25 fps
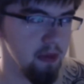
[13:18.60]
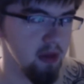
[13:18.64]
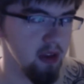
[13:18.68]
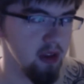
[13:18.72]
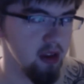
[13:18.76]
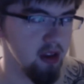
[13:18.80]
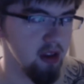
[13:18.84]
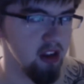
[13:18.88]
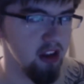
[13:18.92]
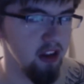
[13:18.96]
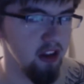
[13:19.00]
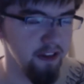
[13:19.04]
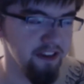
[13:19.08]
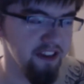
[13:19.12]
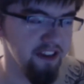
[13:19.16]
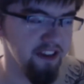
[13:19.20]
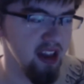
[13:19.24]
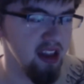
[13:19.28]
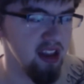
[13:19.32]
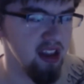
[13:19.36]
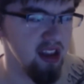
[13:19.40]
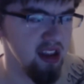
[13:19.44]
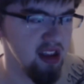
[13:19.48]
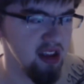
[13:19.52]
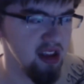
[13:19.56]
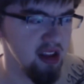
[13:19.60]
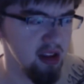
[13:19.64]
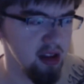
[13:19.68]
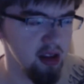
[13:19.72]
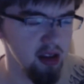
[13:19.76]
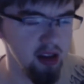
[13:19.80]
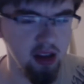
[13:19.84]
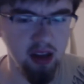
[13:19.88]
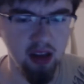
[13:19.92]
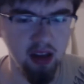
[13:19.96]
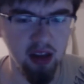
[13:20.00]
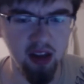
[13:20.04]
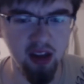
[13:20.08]
defense.
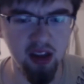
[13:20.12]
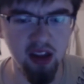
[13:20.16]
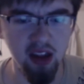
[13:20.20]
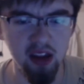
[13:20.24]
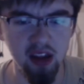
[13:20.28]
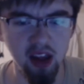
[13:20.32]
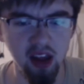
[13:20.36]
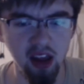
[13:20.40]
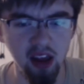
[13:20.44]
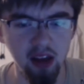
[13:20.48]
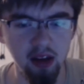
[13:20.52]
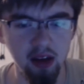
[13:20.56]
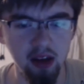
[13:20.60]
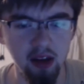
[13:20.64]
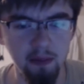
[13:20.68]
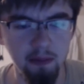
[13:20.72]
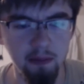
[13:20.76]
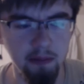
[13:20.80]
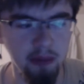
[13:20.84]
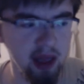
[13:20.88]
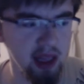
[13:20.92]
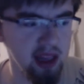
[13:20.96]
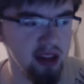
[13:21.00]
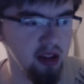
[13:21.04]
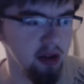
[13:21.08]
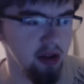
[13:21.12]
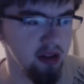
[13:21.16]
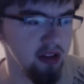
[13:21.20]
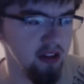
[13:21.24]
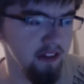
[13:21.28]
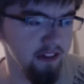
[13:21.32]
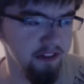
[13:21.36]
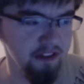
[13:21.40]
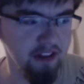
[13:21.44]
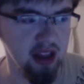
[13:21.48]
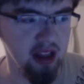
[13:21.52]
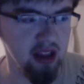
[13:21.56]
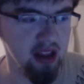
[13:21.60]
It's like based on
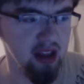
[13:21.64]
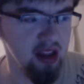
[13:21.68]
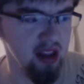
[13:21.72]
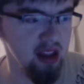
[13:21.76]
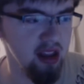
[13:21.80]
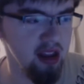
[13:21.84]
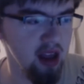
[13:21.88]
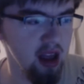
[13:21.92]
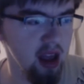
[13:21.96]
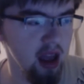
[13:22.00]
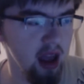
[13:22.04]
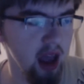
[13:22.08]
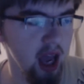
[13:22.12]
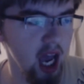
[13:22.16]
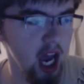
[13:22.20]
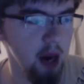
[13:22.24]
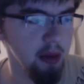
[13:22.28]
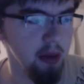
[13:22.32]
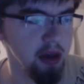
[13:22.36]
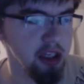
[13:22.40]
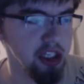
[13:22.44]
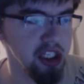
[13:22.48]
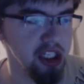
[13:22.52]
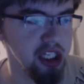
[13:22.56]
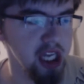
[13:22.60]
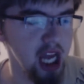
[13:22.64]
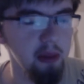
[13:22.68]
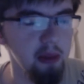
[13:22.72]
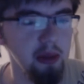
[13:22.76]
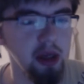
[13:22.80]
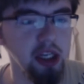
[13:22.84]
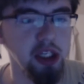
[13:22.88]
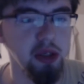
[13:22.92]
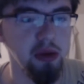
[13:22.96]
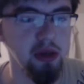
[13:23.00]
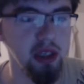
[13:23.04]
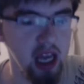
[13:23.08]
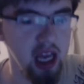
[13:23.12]
defense, how much
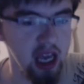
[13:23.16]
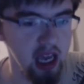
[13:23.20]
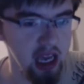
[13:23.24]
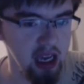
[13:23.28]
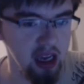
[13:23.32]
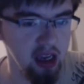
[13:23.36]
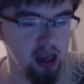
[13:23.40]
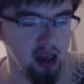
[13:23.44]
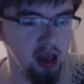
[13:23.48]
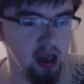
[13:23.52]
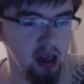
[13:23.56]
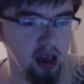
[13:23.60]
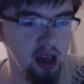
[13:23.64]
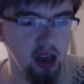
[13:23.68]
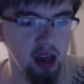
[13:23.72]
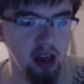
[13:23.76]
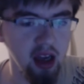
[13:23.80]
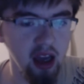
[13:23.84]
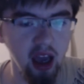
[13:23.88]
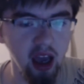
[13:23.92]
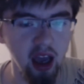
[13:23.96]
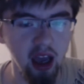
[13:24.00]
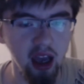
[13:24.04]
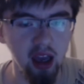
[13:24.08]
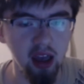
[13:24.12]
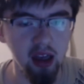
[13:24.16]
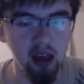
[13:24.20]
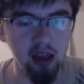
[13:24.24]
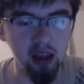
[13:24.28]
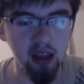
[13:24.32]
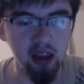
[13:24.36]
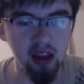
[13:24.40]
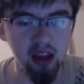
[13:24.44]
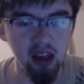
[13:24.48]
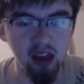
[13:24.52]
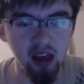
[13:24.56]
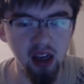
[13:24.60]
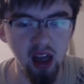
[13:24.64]
damage you take. And
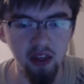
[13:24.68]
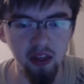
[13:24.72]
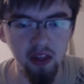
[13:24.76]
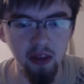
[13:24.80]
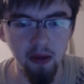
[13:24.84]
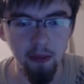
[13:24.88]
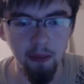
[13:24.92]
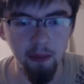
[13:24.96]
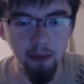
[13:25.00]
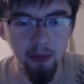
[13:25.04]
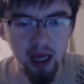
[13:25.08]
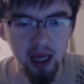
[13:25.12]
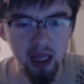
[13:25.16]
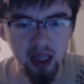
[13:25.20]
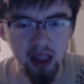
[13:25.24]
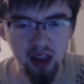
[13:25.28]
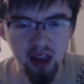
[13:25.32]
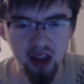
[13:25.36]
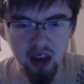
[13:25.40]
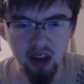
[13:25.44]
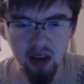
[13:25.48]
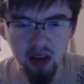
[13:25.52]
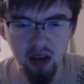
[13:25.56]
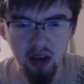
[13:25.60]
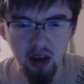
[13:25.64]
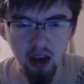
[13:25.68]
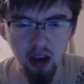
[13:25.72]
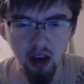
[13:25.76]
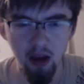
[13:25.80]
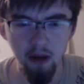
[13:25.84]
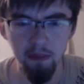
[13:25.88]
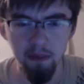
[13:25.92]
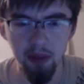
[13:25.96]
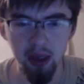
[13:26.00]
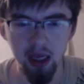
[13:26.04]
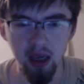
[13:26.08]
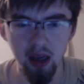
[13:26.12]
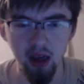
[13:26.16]
it's not the best
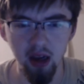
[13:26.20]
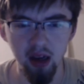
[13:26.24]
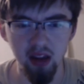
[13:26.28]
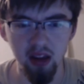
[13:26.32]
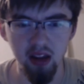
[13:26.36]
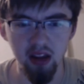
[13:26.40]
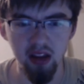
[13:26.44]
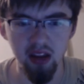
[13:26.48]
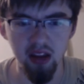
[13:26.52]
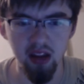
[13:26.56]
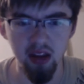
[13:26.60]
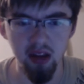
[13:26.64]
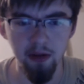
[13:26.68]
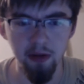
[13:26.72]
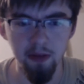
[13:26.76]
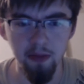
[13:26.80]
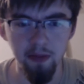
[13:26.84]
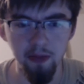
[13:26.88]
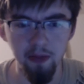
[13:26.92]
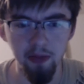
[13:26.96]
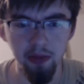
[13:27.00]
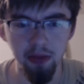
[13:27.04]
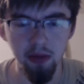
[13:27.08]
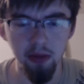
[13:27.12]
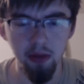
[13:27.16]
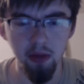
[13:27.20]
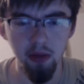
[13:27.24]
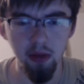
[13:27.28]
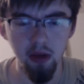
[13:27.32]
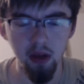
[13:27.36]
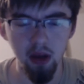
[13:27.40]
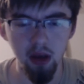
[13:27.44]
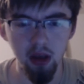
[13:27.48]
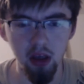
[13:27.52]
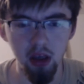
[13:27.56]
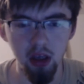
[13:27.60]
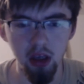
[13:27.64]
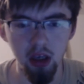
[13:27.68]
because
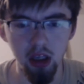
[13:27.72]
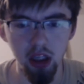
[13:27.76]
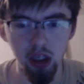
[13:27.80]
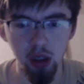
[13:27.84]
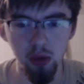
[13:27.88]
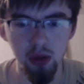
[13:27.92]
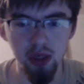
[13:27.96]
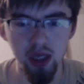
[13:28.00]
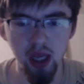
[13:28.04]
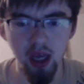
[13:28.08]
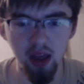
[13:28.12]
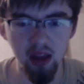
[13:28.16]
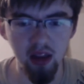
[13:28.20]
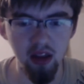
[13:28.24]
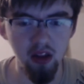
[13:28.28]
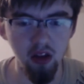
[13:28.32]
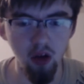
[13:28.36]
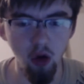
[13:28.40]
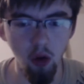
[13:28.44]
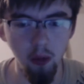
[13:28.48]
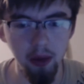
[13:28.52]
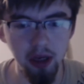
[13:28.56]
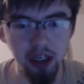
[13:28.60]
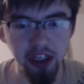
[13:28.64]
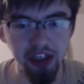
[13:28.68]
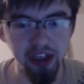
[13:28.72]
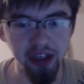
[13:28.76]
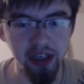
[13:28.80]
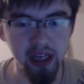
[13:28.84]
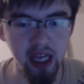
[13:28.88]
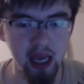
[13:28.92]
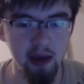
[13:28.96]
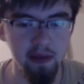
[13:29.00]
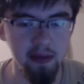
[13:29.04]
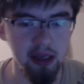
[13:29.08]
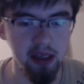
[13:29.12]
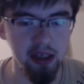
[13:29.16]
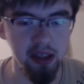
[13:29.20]
you take so much
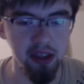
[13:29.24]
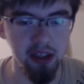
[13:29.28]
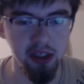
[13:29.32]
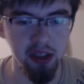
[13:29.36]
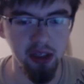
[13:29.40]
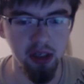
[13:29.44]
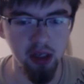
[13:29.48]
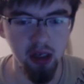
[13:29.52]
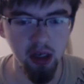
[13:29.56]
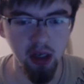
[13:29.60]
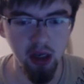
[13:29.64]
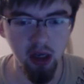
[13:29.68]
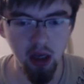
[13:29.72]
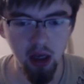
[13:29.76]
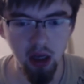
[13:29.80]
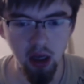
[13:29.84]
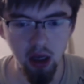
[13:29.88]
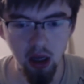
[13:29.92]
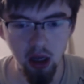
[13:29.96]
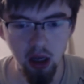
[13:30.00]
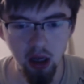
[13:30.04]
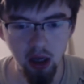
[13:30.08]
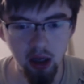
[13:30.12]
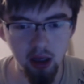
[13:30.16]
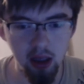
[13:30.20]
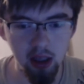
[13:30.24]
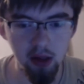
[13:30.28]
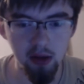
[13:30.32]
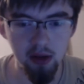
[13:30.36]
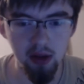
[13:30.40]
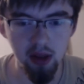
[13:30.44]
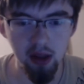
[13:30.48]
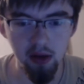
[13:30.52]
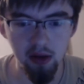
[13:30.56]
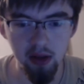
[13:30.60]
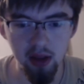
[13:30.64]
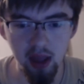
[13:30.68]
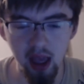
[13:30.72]
damage. You
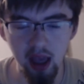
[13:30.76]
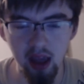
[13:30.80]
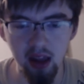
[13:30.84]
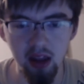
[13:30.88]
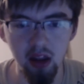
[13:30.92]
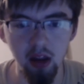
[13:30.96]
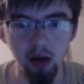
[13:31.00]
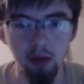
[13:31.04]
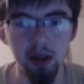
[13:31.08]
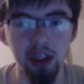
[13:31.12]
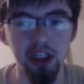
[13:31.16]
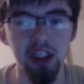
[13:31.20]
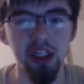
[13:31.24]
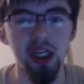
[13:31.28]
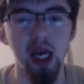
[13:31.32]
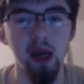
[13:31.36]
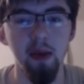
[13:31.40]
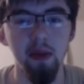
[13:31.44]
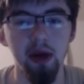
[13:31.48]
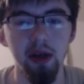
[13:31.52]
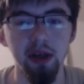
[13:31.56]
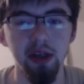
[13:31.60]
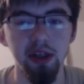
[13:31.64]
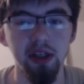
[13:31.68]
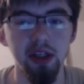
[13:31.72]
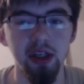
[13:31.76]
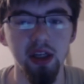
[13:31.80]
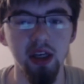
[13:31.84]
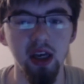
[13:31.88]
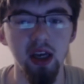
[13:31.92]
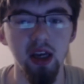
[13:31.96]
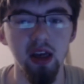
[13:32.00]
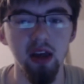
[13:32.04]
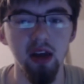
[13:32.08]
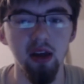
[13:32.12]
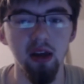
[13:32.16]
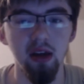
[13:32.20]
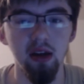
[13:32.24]
take so much damage.
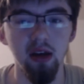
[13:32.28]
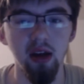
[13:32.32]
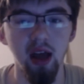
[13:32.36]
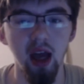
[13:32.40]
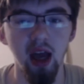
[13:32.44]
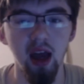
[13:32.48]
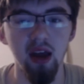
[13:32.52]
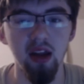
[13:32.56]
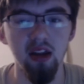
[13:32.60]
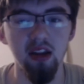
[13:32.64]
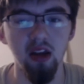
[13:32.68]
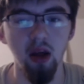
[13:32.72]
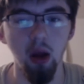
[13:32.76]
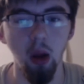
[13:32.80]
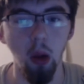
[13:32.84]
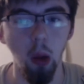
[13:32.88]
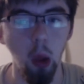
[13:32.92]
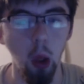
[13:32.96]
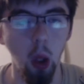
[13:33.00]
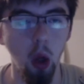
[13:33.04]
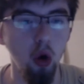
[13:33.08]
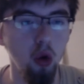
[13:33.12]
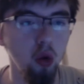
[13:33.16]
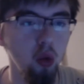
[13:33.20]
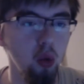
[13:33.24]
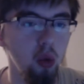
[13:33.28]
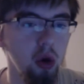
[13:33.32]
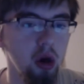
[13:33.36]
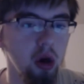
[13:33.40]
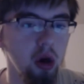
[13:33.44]
It has a low.